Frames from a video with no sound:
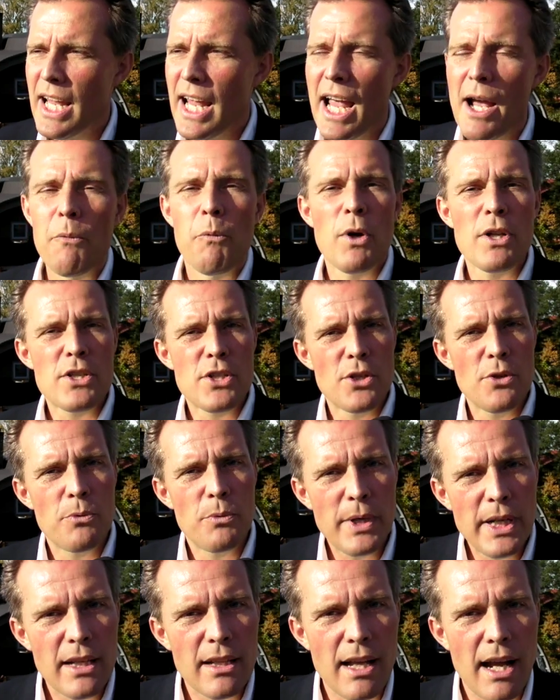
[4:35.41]
And once you
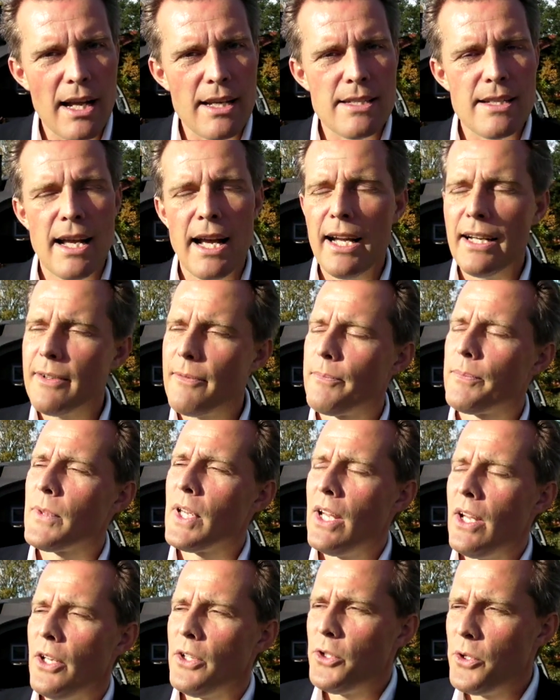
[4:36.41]
realize that
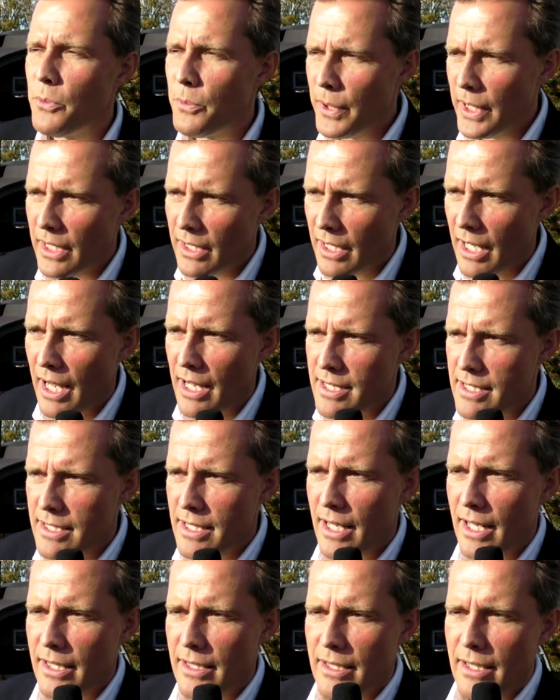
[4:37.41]

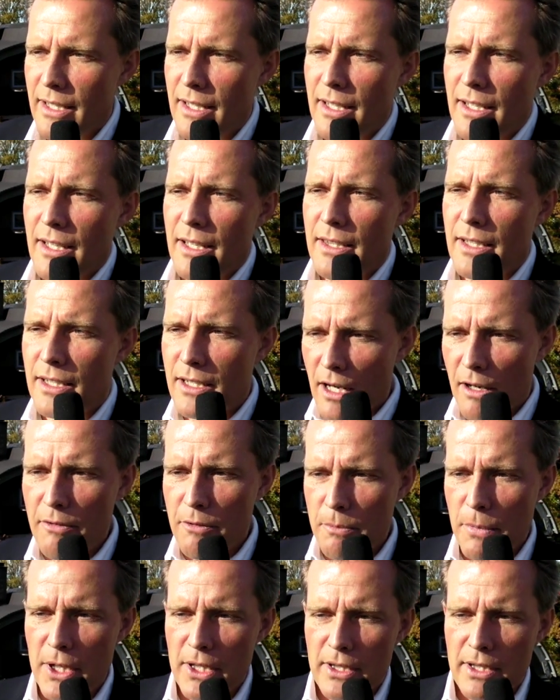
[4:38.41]
the
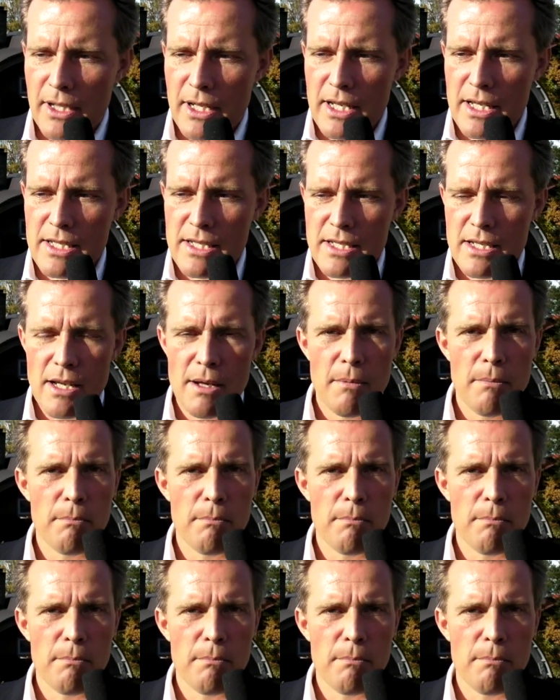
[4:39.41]
government is